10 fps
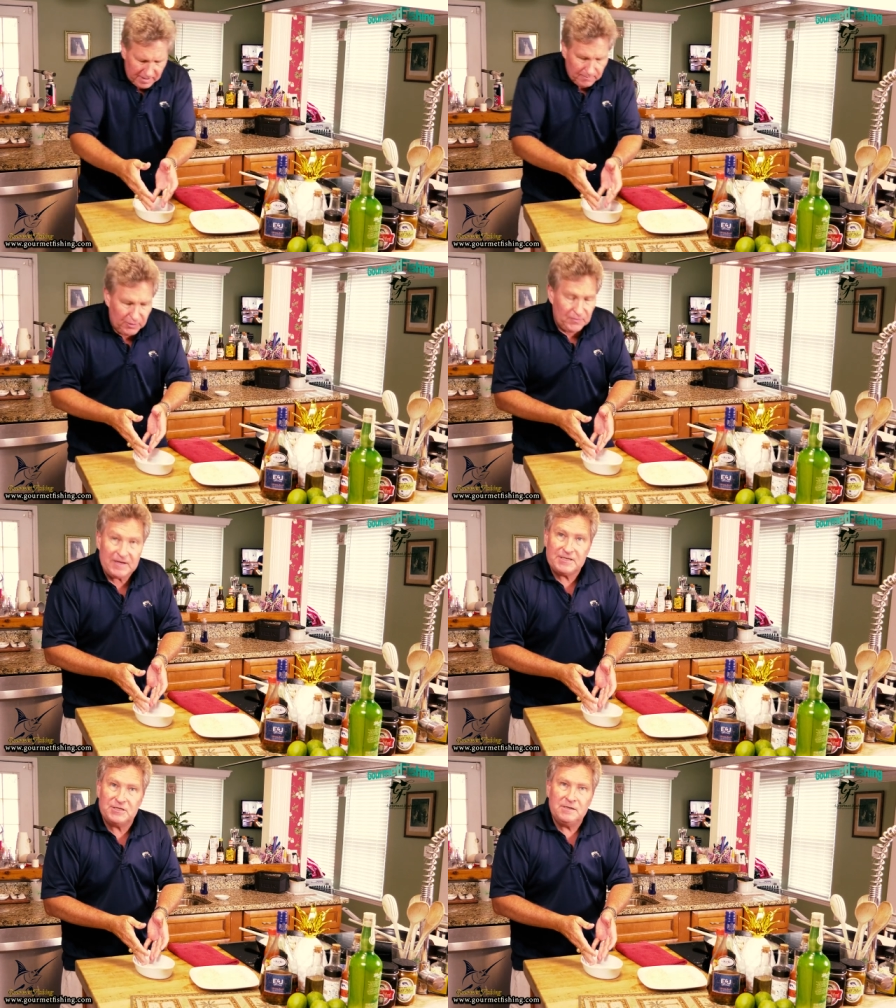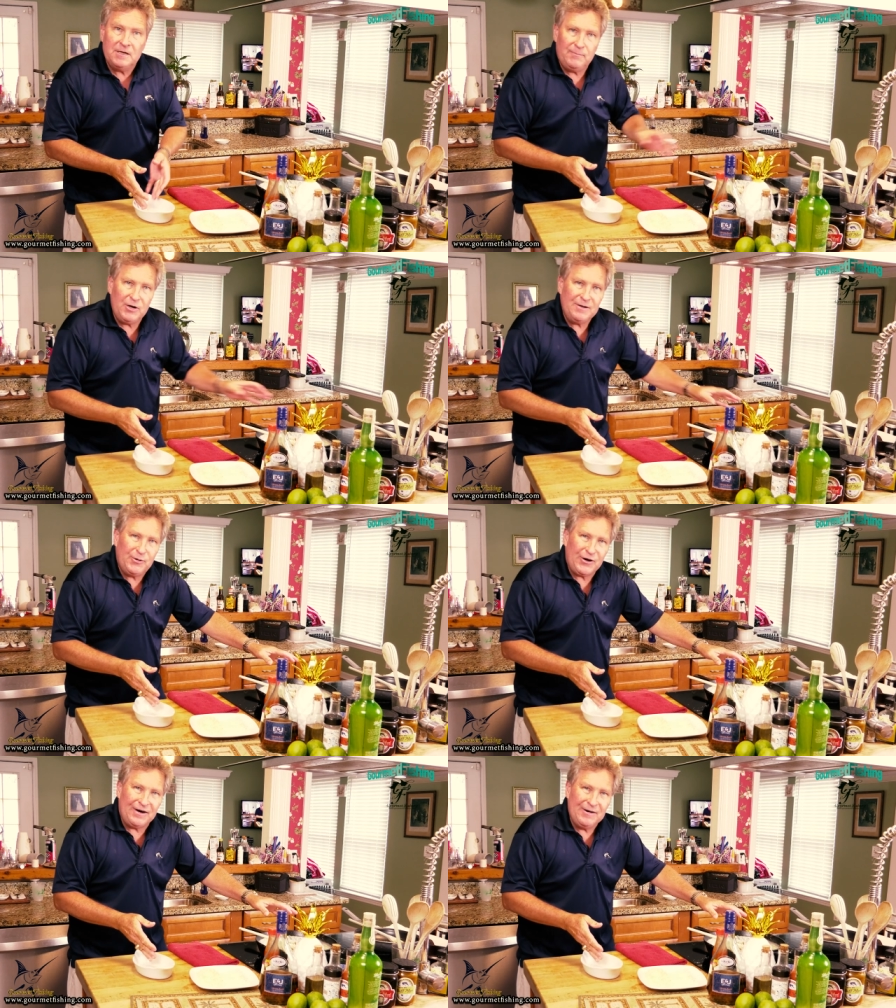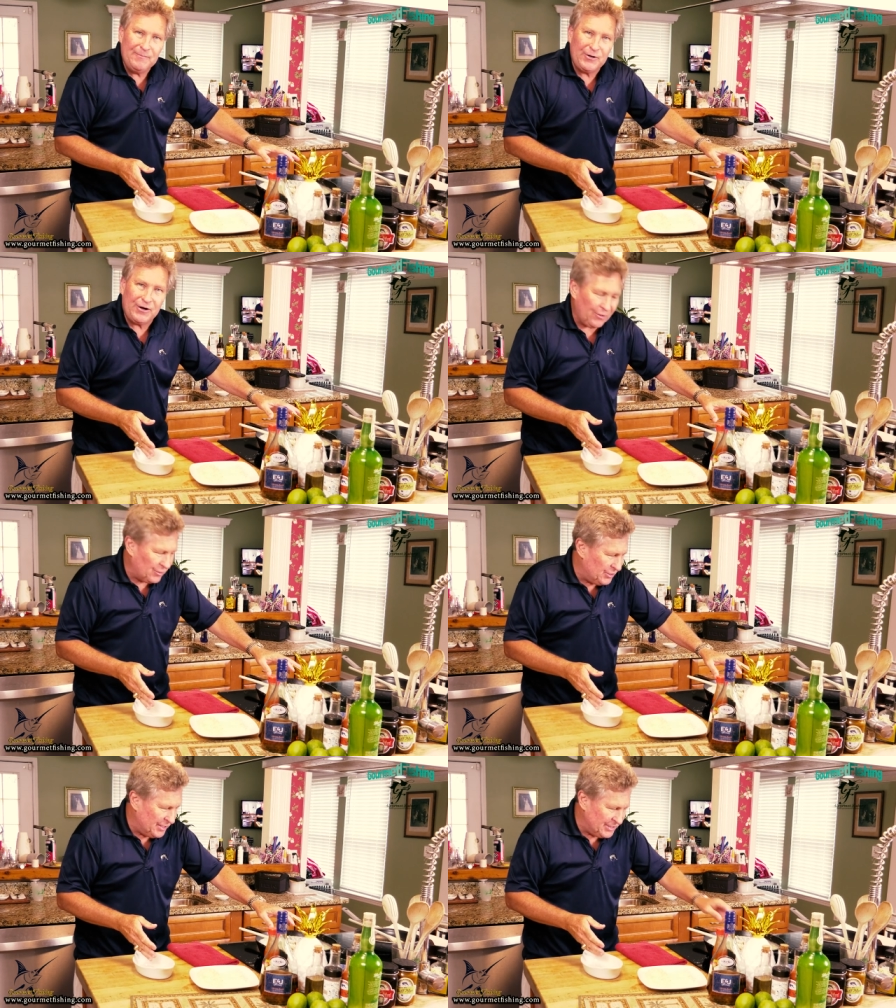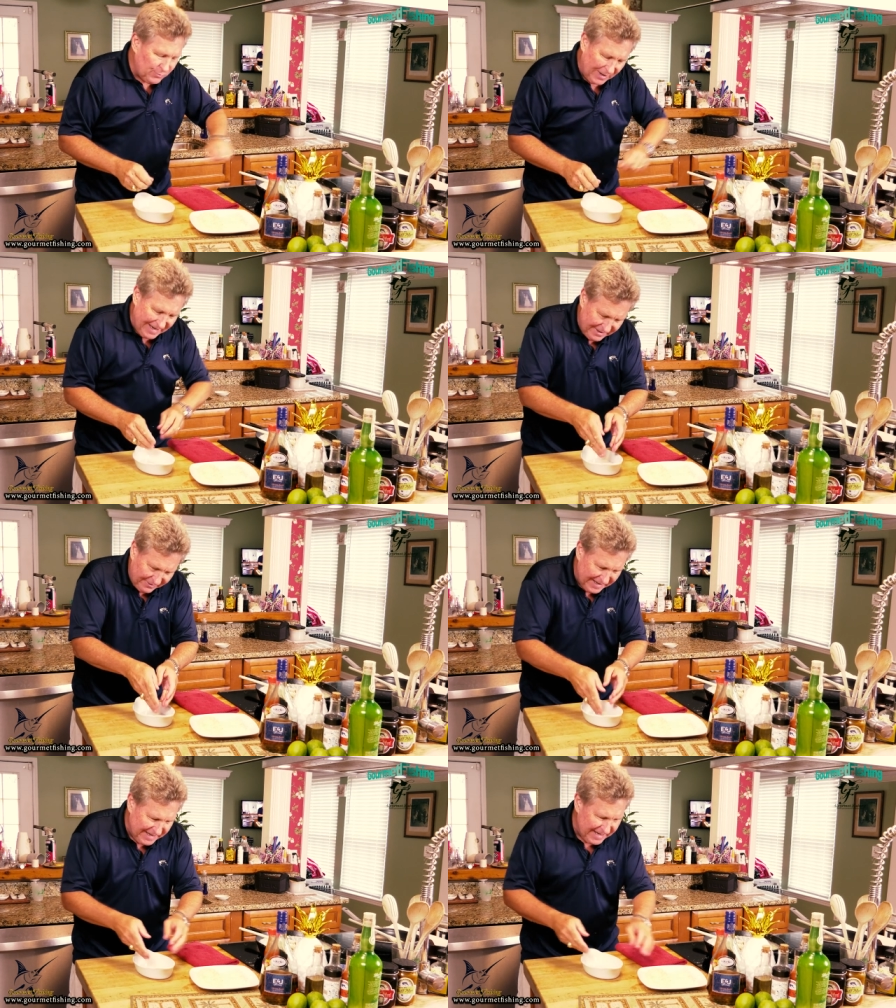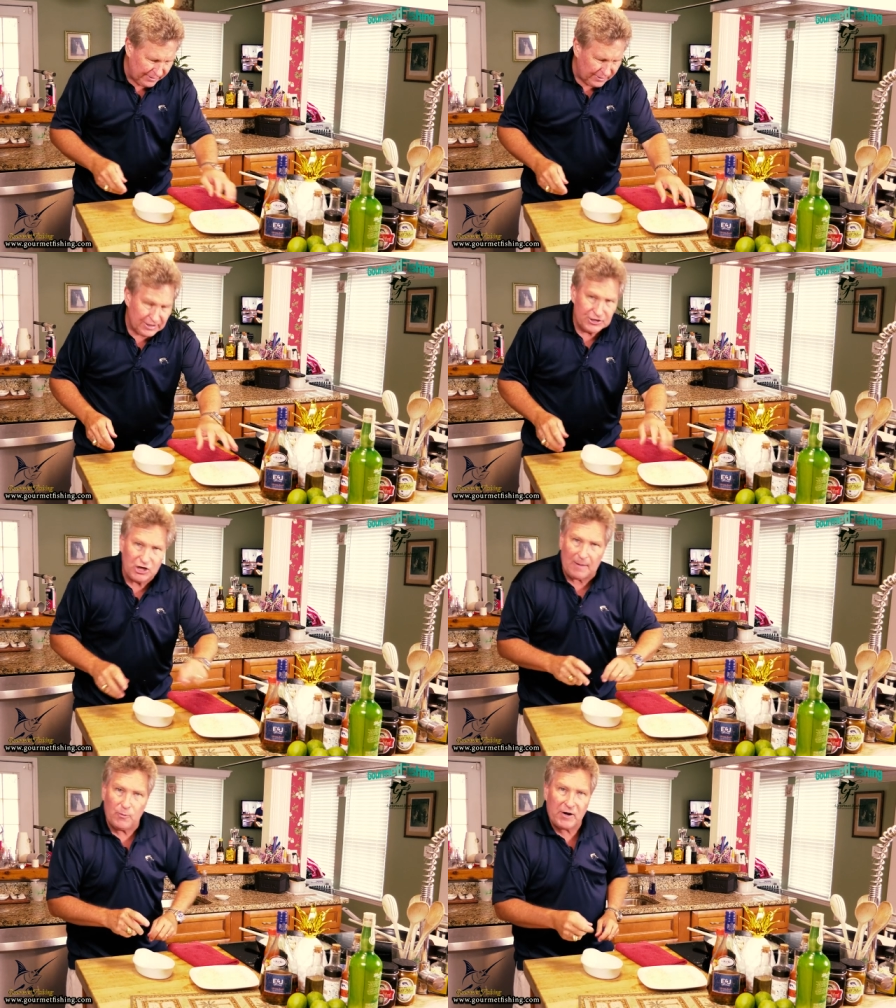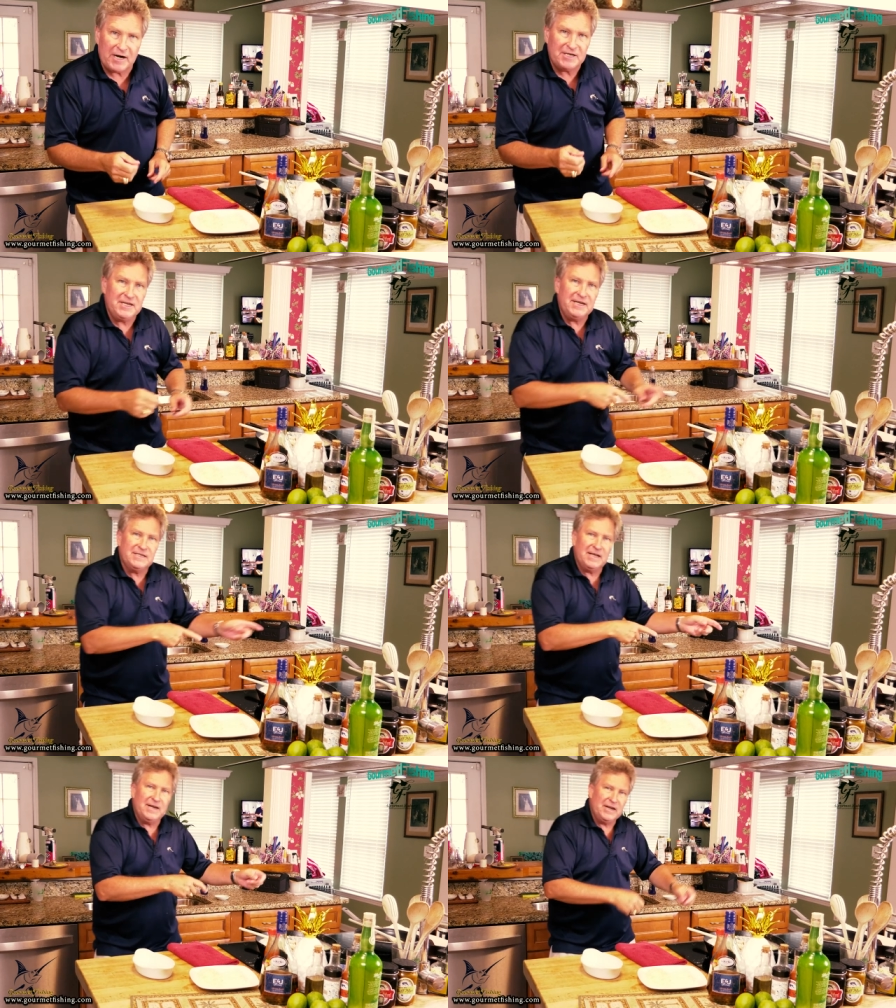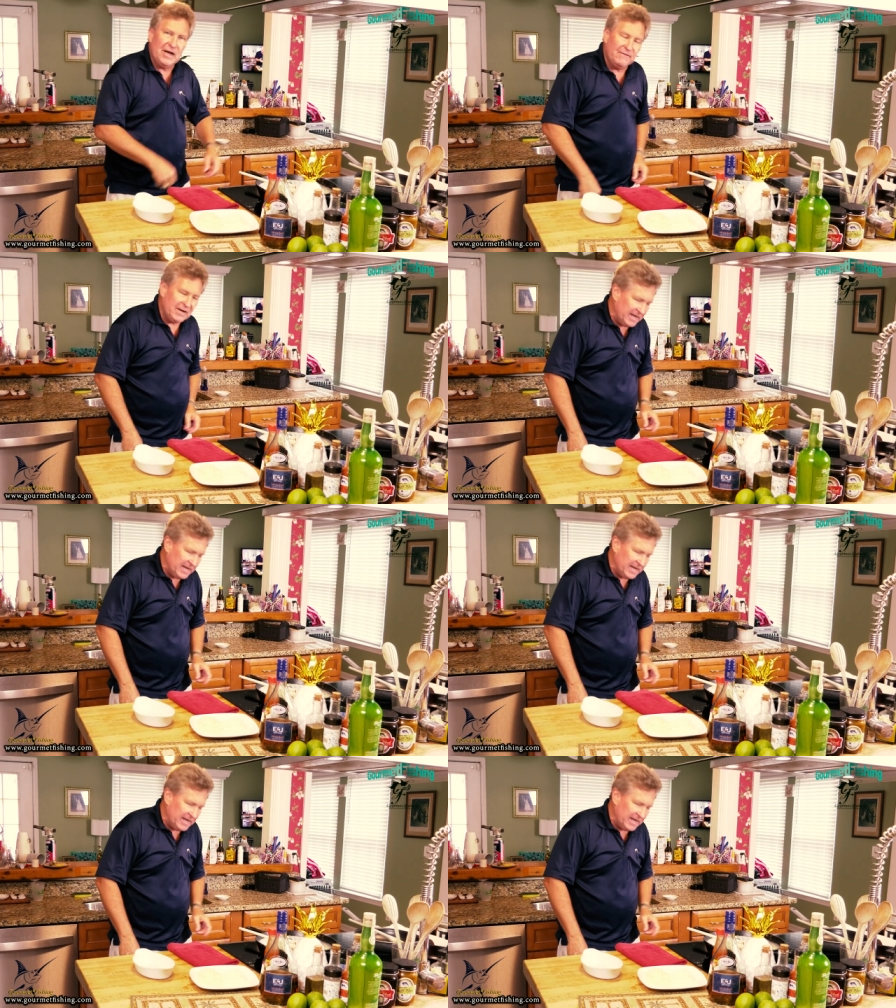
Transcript: put this, put, put, our, put our little goodies right here in here, top it with our cheese in the oven.